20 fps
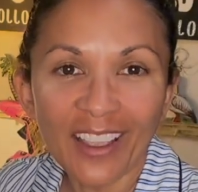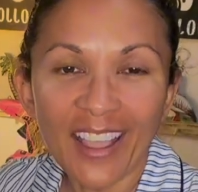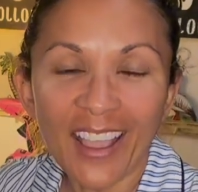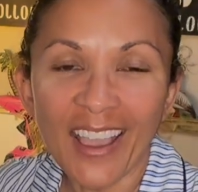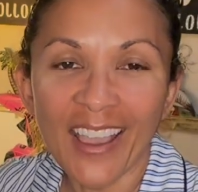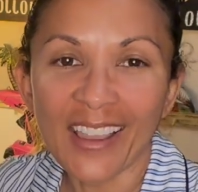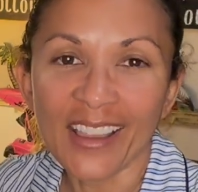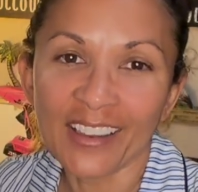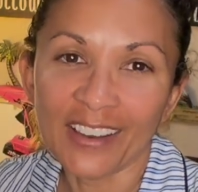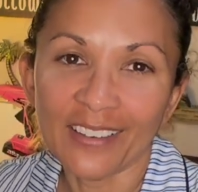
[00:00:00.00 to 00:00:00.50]

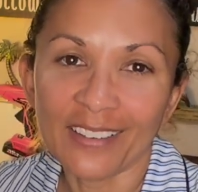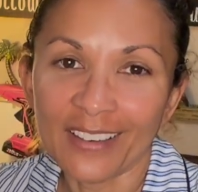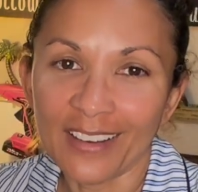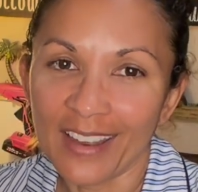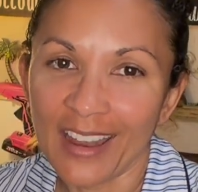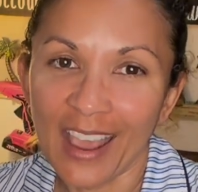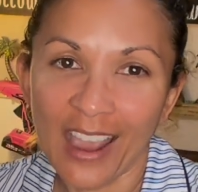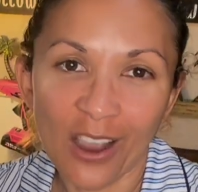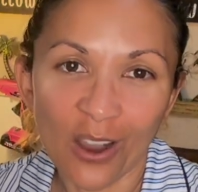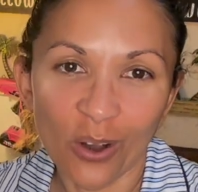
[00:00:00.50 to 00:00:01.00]
And
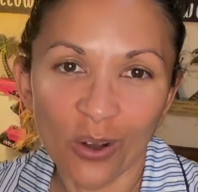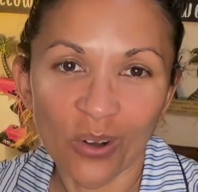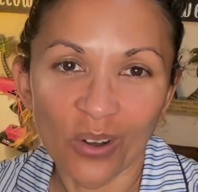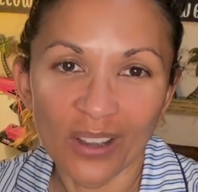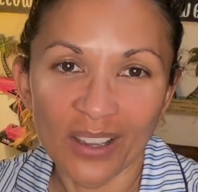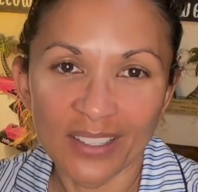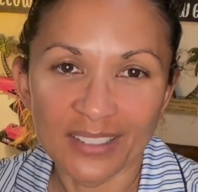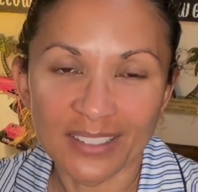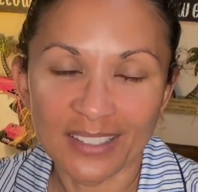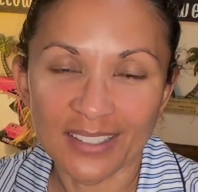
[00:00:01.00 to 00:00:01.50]
now
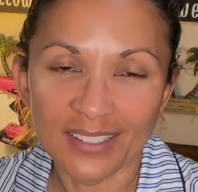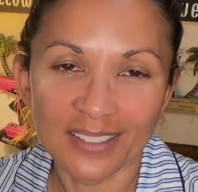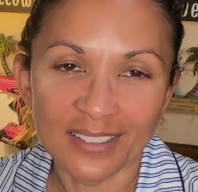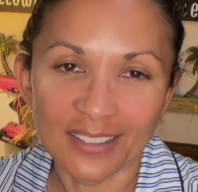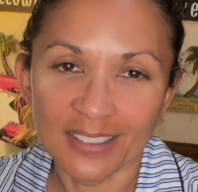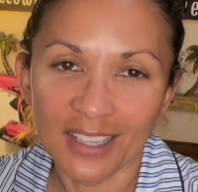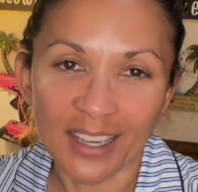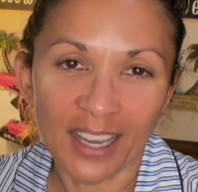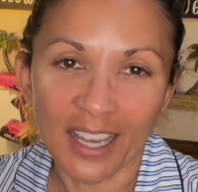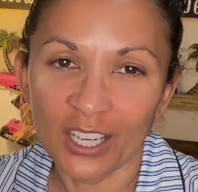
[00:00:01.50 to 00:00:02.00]
it's
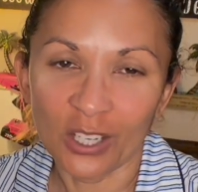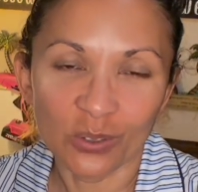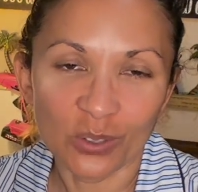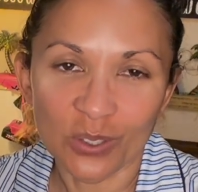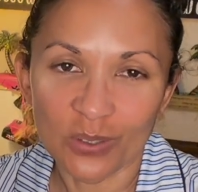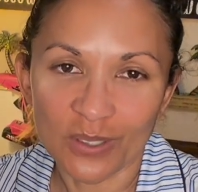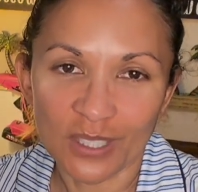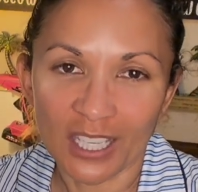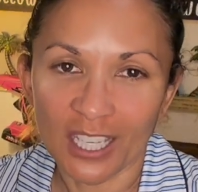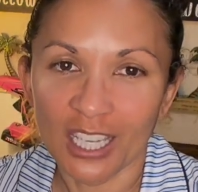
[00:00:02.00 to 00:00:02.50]
not, I don't
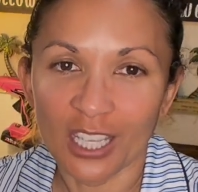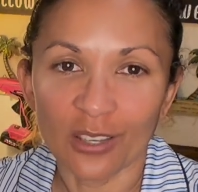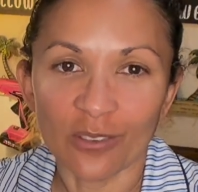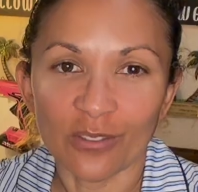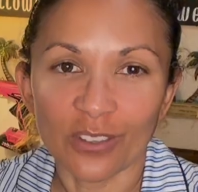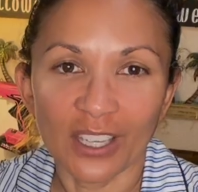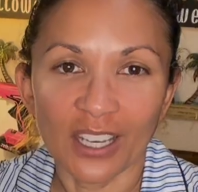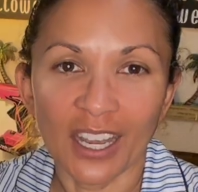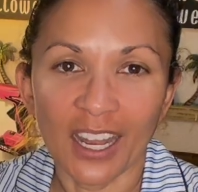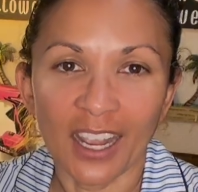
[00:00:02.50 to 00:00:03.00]
use any of
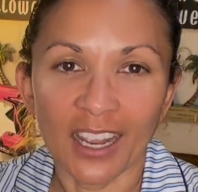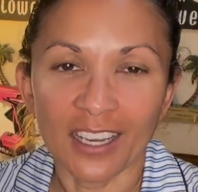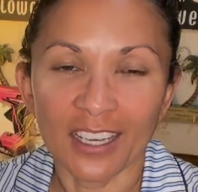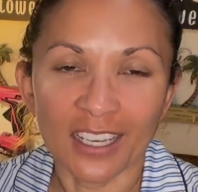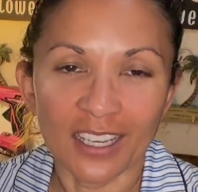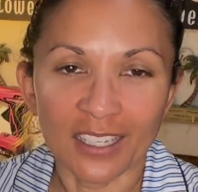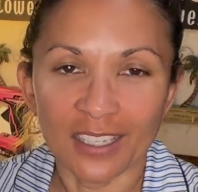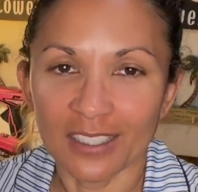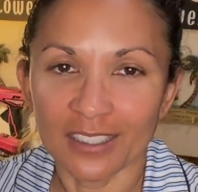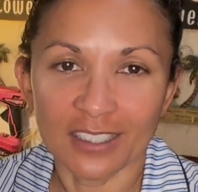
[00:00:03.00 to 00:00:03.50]
it, and
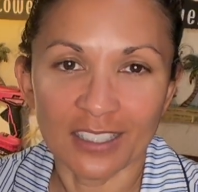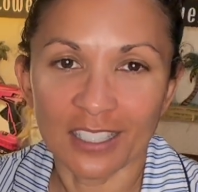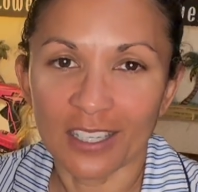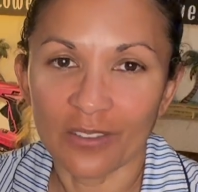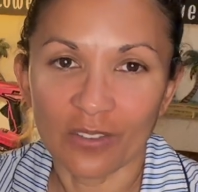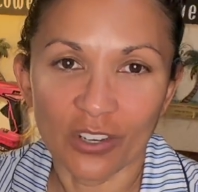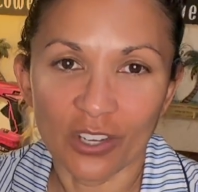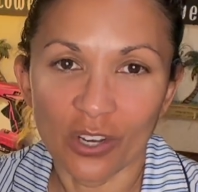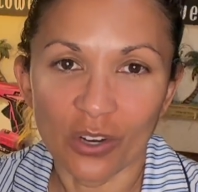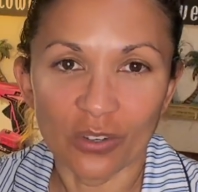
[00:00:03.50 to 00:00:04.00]
he doesn't
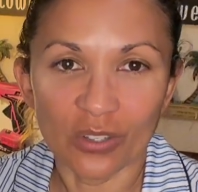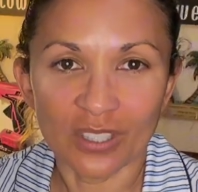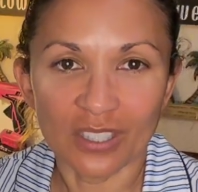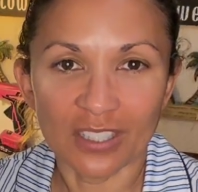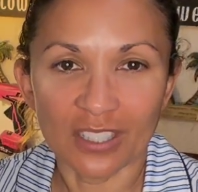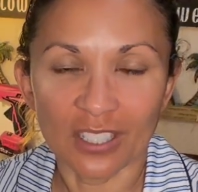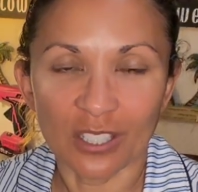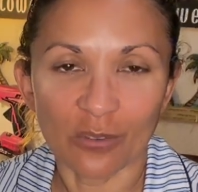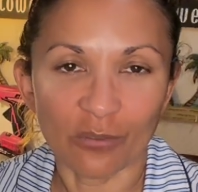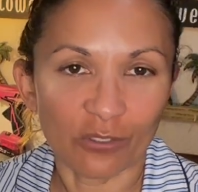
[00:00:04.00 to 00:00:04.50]
even notice the
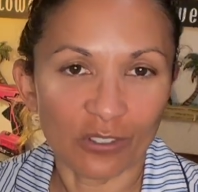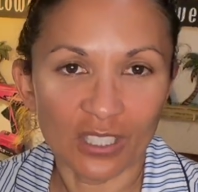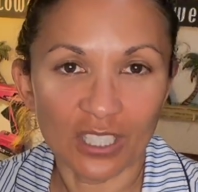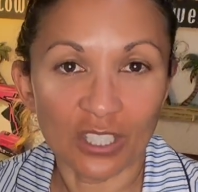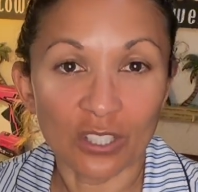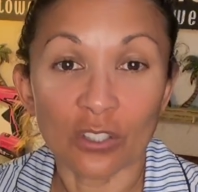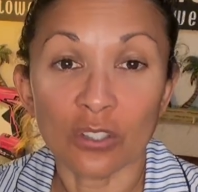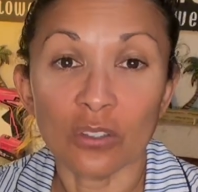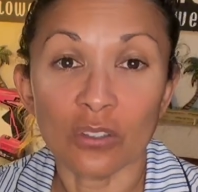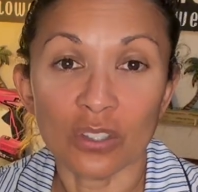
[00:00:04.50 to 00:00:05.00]
difference.
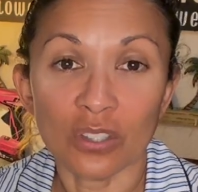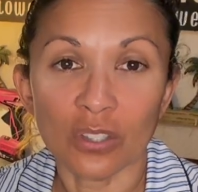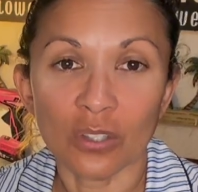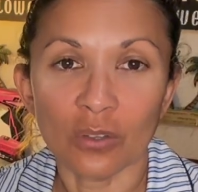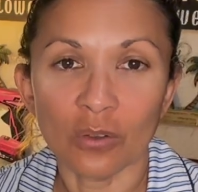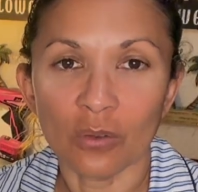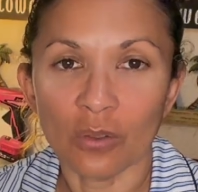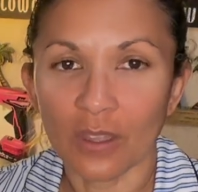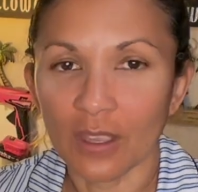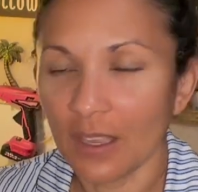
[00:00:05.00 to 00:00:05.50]
He's used
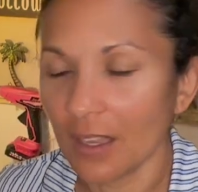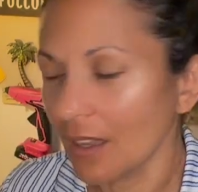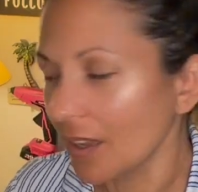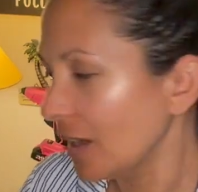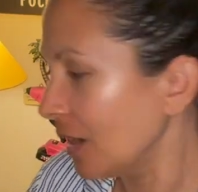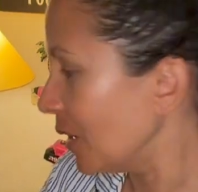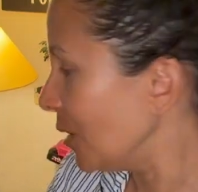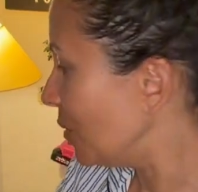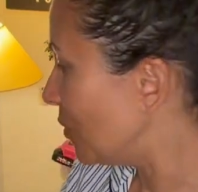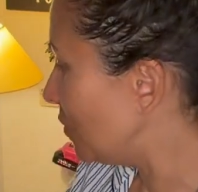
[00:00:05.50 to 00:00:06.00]
to the
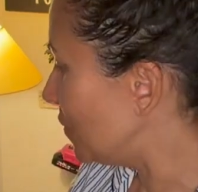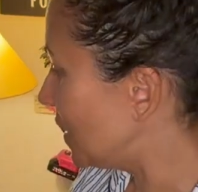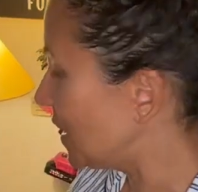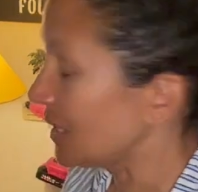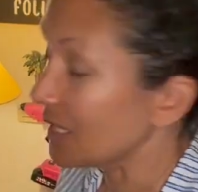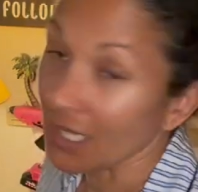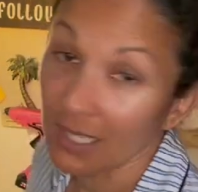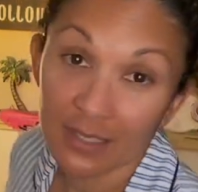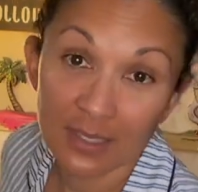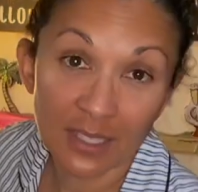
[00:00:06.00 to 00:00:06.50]

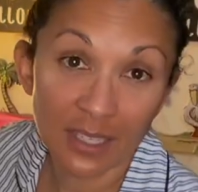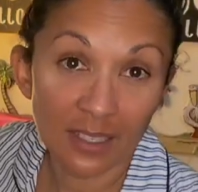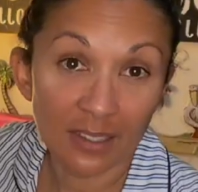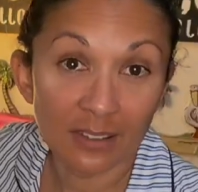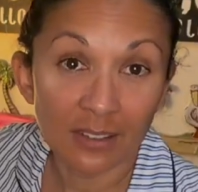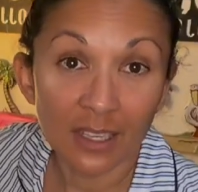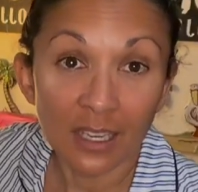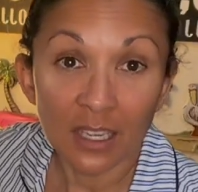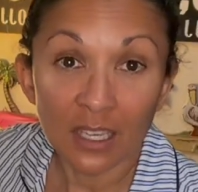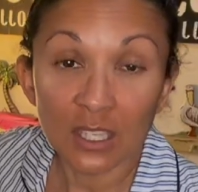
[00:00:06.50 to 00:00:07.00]
sudsing,
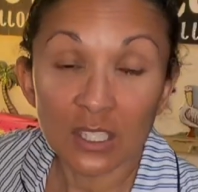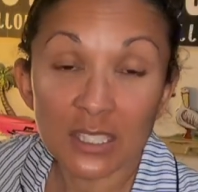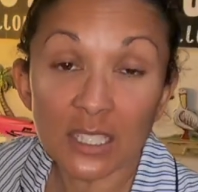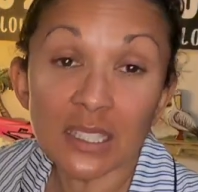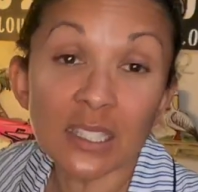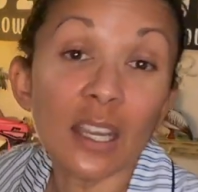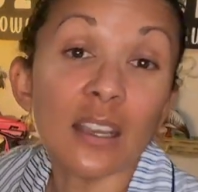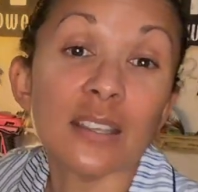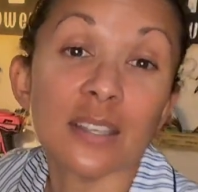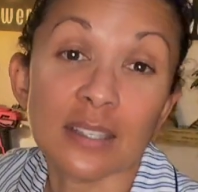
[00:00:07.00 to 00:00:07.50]
because it
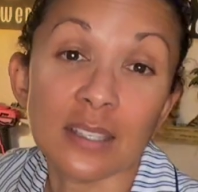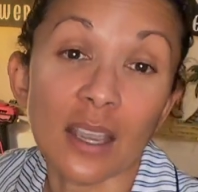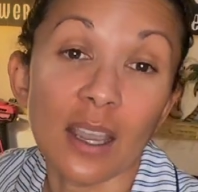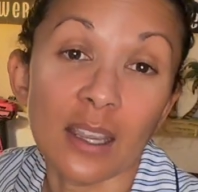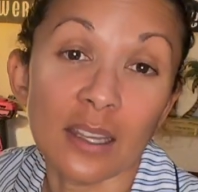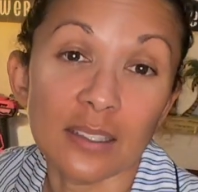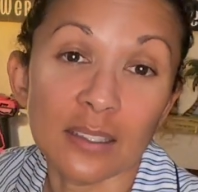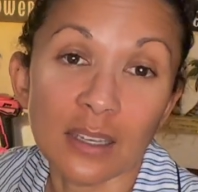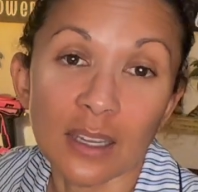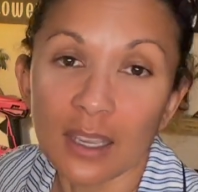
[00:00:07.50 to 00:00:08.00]
does
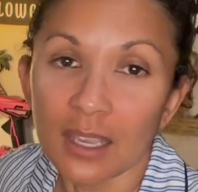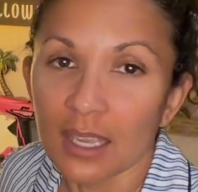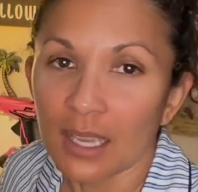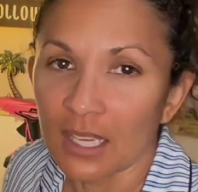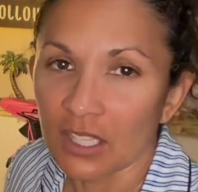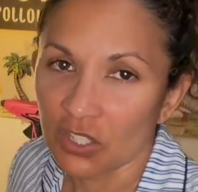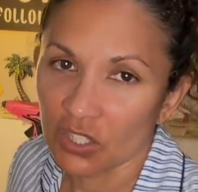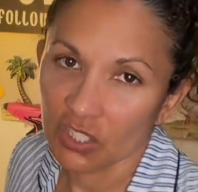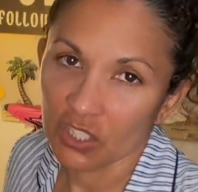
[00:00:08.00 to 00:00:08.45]
sud. It's